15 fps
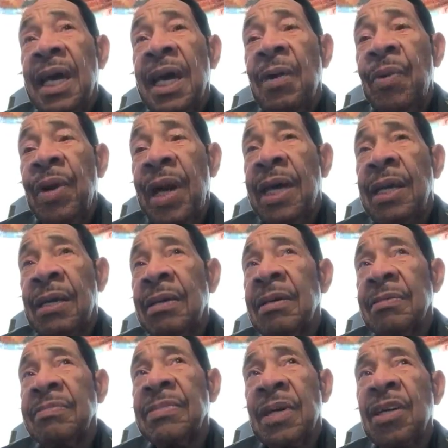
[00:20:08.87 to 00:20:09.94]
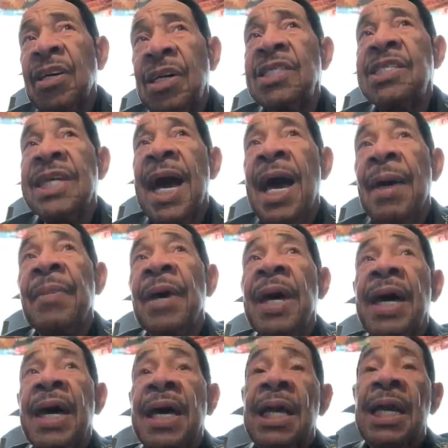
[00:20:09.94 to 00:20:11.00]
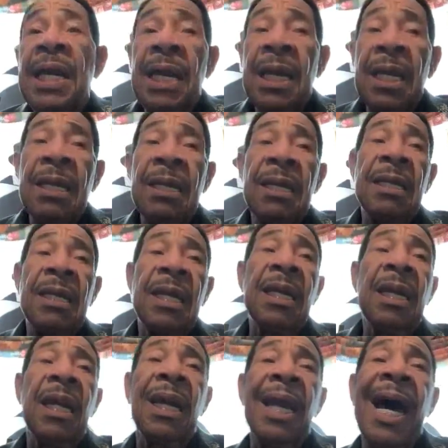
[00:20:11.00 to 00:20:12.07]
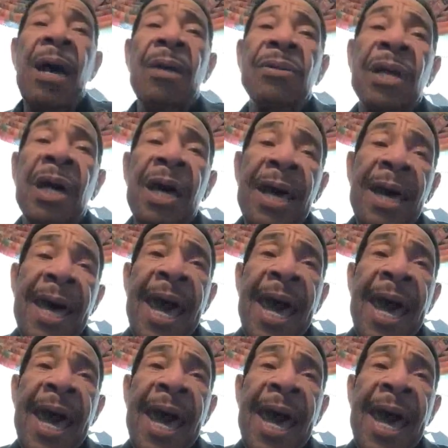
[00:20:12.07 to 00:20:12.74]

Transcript: And we had a good time. And it allowed the